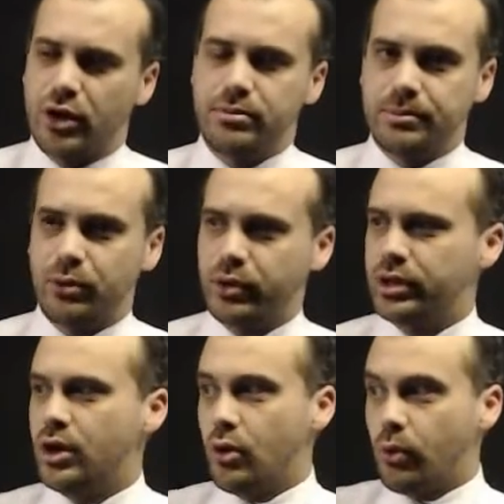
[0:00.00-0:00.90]
home the point,
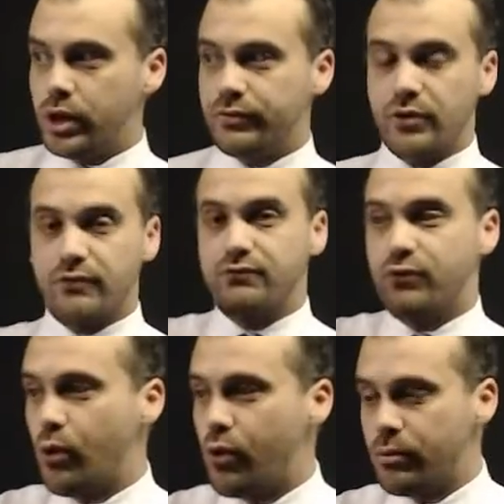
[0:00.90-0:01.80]
what if
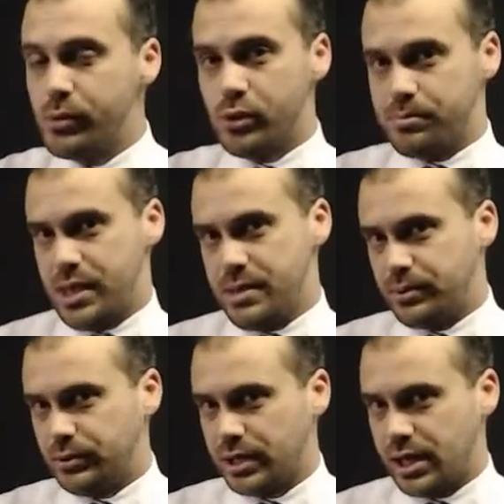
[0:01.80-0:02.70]
four more
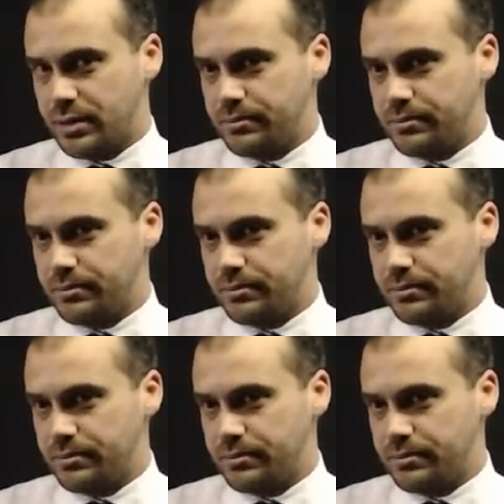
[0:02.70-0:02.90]
people came?